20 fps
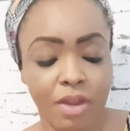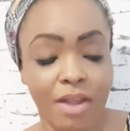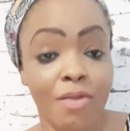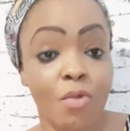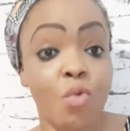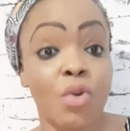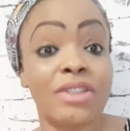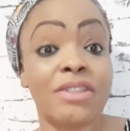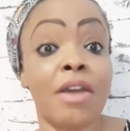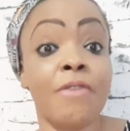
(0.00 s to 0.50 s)

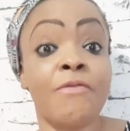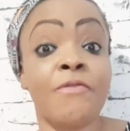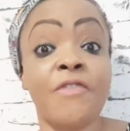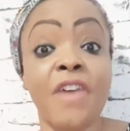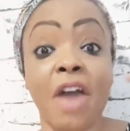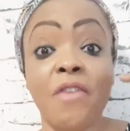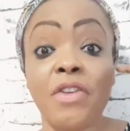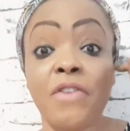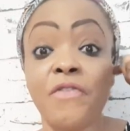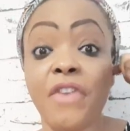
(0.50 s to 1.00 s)
With a
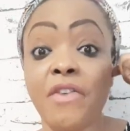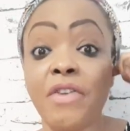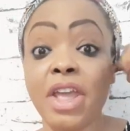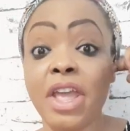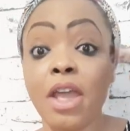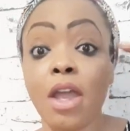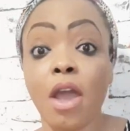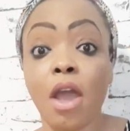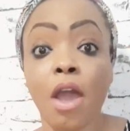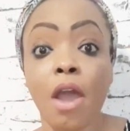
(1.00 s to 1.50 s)
very,
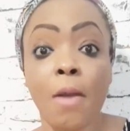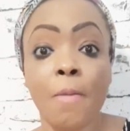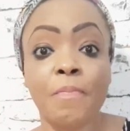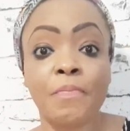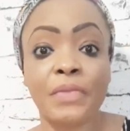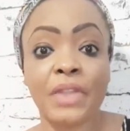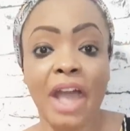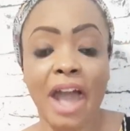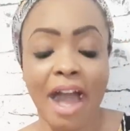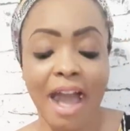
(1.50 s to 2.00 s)
very
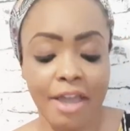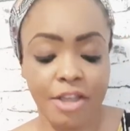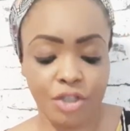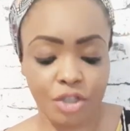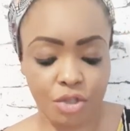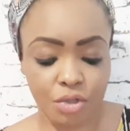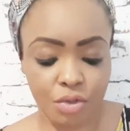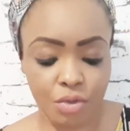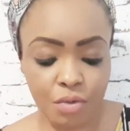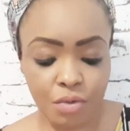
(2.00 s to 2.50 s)
high
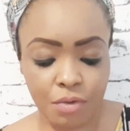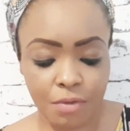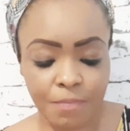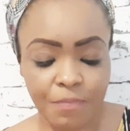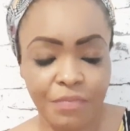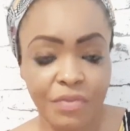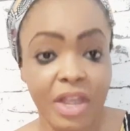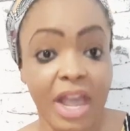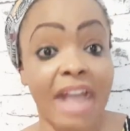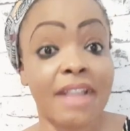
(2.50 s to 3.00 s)

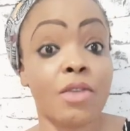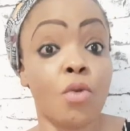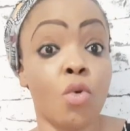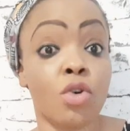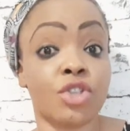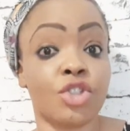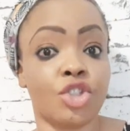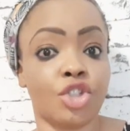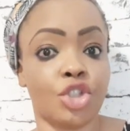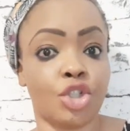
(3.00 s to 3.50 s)
tune, and it
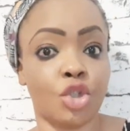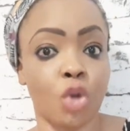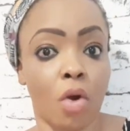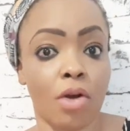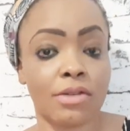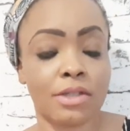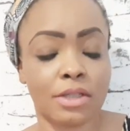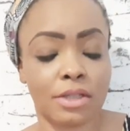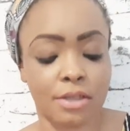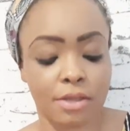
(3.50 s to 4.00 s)
was
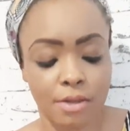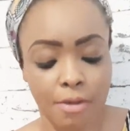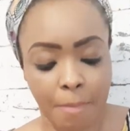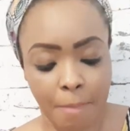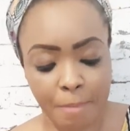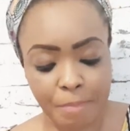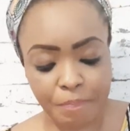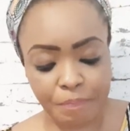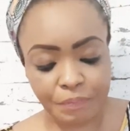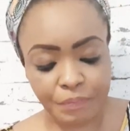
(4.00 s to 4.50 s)
shocked.
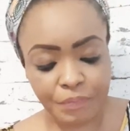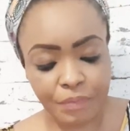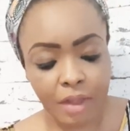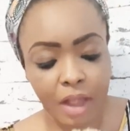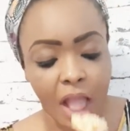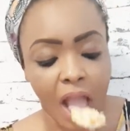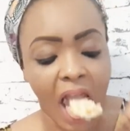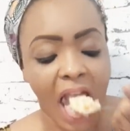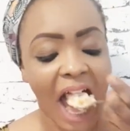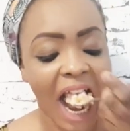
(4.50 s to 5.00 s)

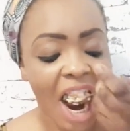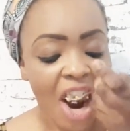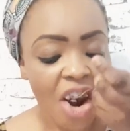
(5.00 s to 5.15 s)
It